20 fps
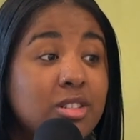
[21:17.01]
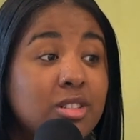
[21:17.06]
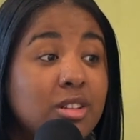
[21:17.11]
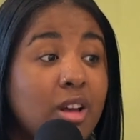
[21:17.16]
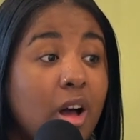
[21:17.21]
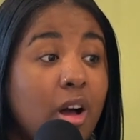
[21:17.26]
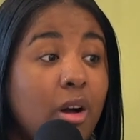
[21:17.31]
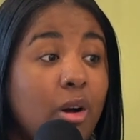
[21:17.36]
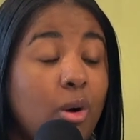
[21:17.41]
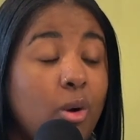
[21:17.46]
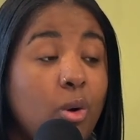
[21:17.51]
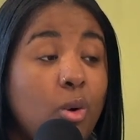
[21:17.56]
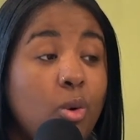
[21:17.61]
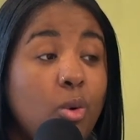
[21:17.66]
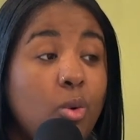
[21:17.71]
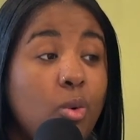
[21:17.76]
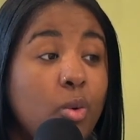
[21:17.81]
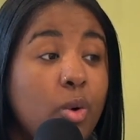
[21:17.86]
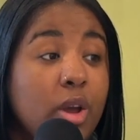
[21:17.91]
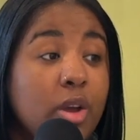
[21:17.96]

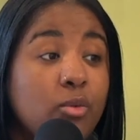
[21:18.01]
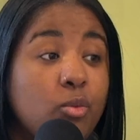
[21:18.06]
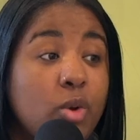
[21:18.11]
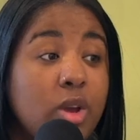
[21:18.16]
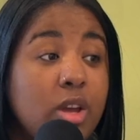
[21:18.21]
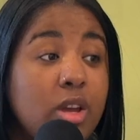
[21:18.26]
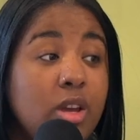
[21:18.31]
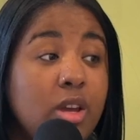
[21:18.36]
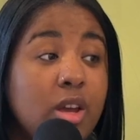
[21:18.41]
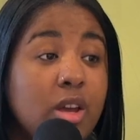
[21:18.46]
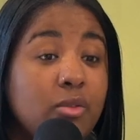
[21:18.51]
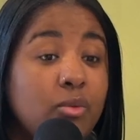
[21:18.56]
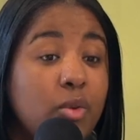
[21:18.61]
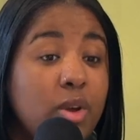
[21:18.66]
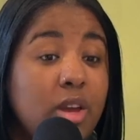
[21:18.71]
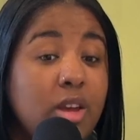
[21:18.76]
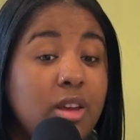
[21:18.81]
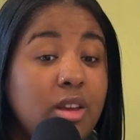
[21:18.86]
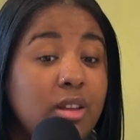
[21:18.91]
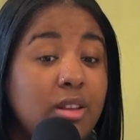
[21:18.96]
So if
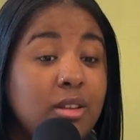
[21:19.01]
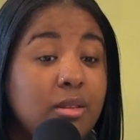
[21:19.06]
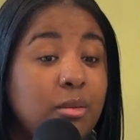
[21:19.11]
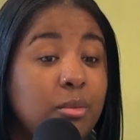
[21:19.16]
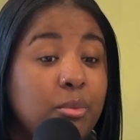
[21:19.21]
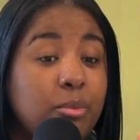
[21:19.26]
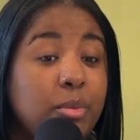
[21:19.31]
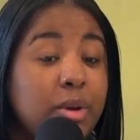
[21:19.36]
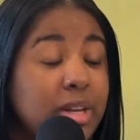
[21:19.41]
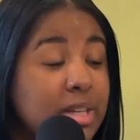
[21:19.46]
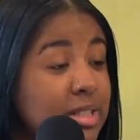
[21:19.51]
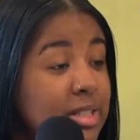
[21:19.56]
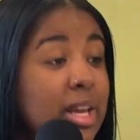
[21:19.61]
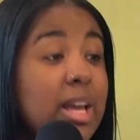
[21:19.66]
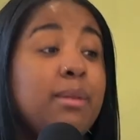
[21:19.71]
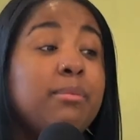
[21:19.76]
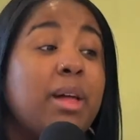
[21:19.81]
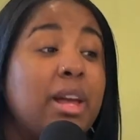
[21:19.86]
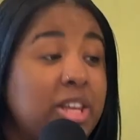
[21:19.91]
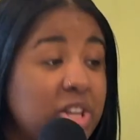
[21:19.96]
we, but it
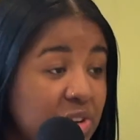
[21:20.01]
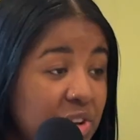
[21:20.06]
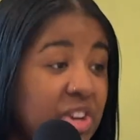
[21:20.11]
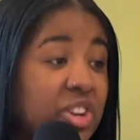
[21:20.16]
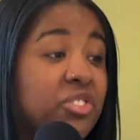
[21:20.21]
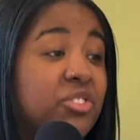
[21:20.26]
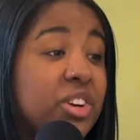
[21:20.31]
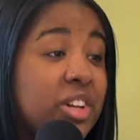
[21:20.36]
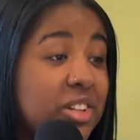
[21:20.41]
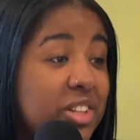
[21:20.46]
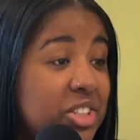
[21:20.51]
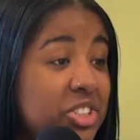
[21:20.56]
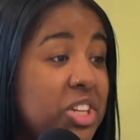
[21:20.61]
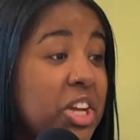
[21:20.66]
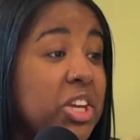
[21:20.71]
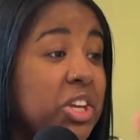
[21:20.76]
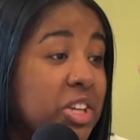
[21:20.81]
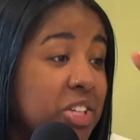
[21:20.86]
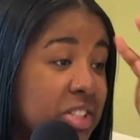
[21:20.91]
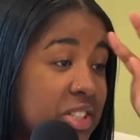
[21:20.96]
seemed like you need a village,
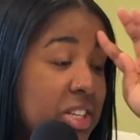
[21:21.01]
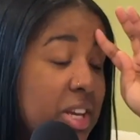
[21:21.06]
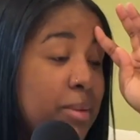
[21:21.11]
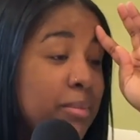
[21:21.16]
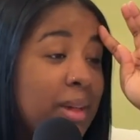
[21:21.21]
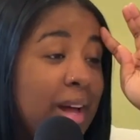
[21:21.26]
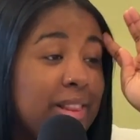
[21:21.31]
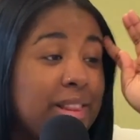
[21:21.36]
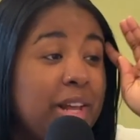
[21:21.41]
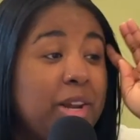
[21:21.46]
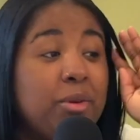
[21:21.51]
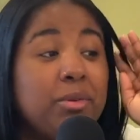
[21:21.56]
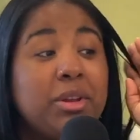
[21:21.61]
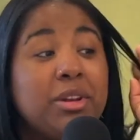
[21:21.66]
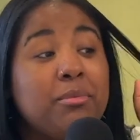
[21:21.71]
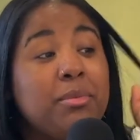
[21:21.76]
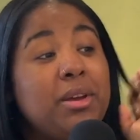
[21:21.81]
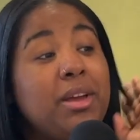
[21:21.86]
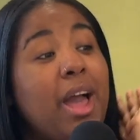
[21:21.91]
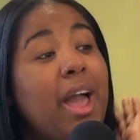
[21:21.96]
and you seem like they don't need
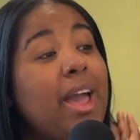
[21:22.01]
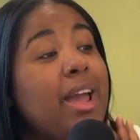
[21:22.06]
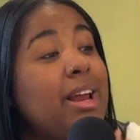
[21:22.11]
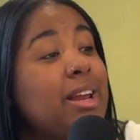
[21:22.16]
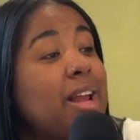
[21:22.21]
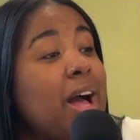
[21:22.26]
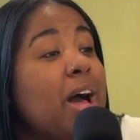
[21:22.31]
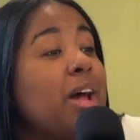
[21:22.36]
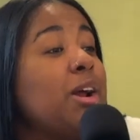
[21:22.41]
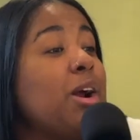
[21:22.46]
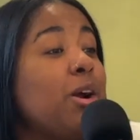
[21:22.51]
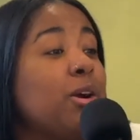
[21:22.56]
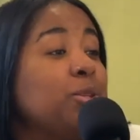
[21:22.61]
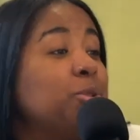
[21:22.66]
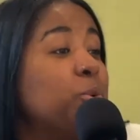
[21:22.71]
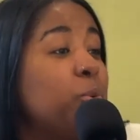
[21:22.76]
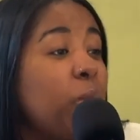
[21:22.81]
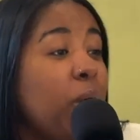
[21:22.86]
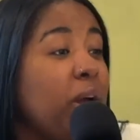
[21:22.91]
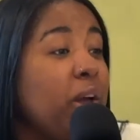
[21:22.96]
to be 8-9
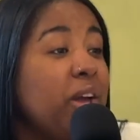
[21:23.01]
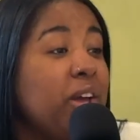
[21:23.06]
hours away.